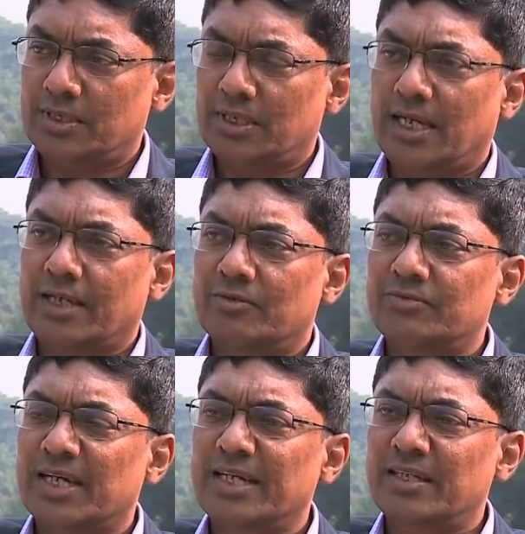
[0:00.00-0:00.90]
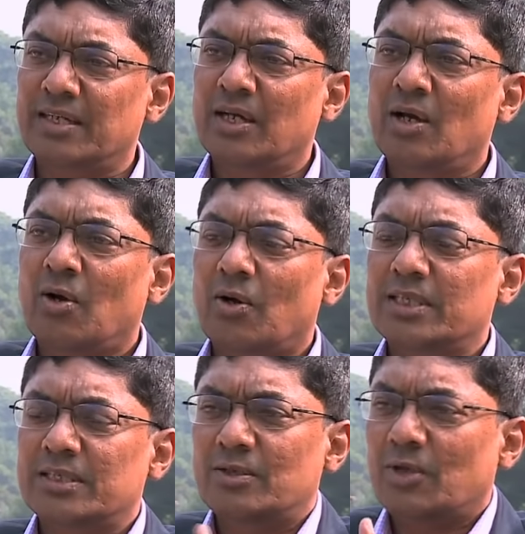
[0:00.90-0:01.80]
the line of sight? or
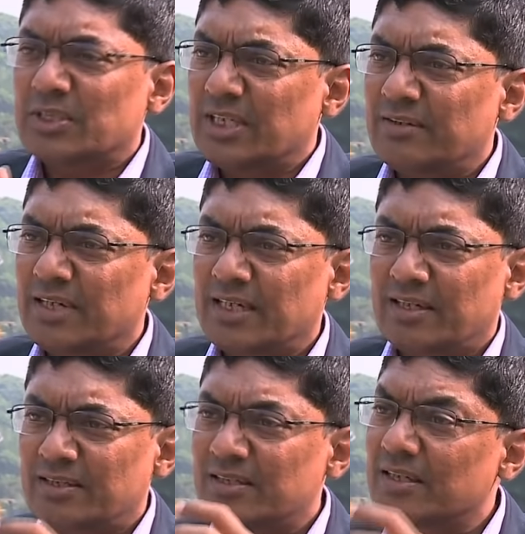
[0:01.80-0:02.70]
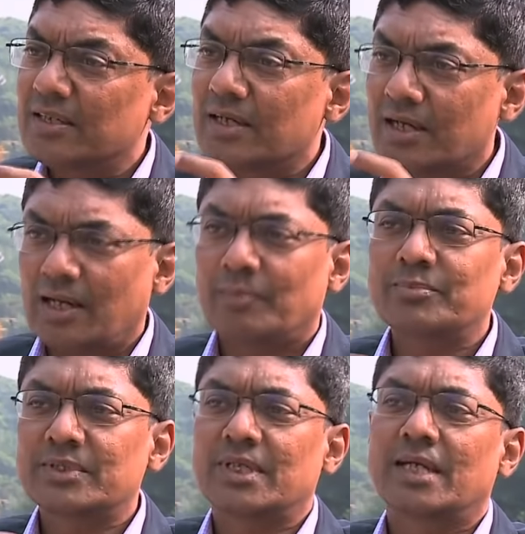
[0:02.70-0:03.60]
is it concentrated in certain
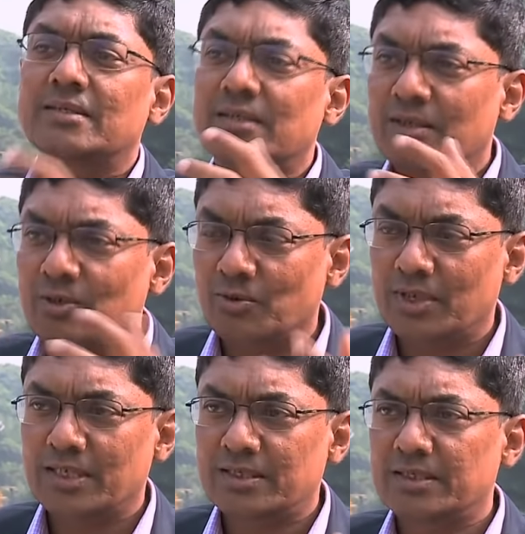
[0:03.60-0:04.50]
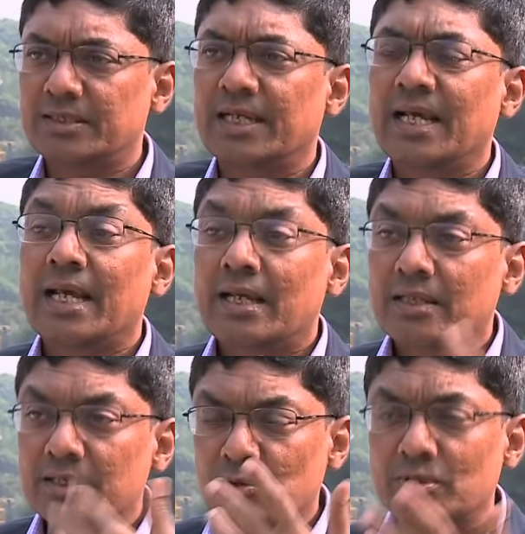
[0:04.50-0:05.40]
clumps at uh -huh. certain locations?
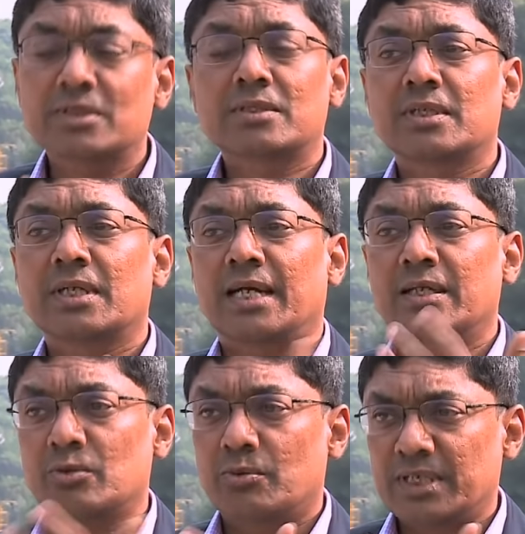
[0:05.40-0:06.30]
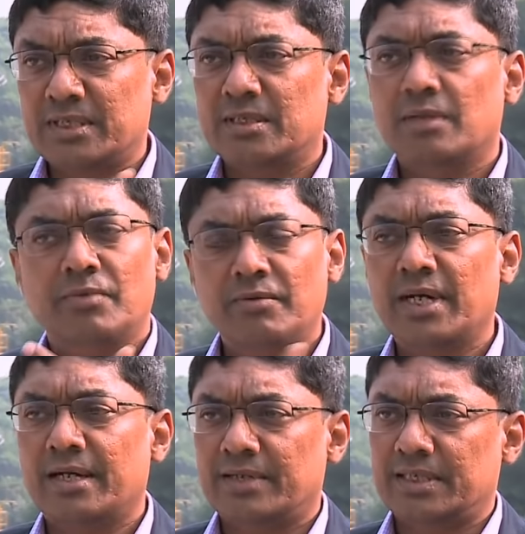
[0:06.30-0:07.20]
This was the kind of questions that we
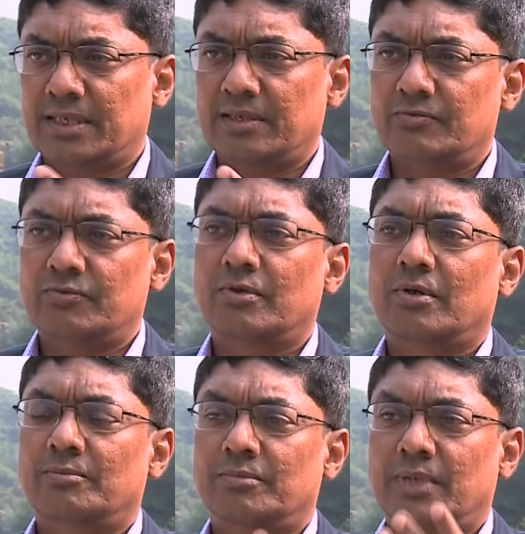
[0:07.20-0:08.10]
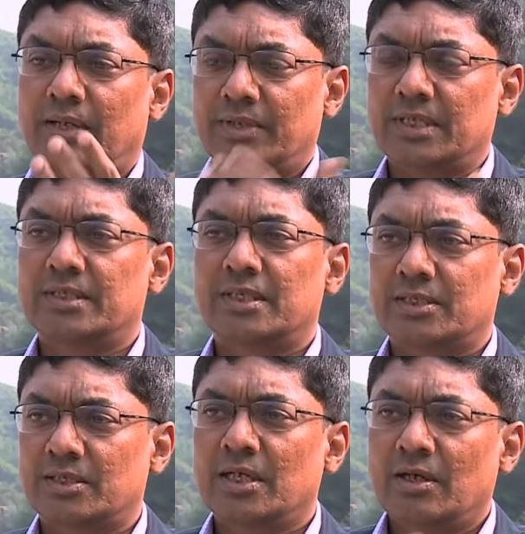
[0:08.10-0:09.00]
were addressing from our
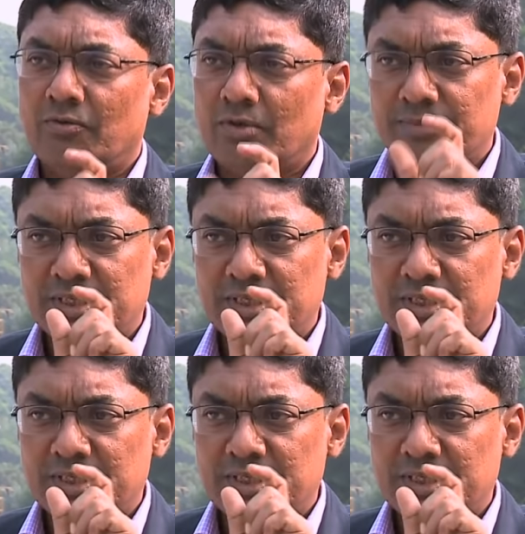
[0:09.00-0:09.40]
research, from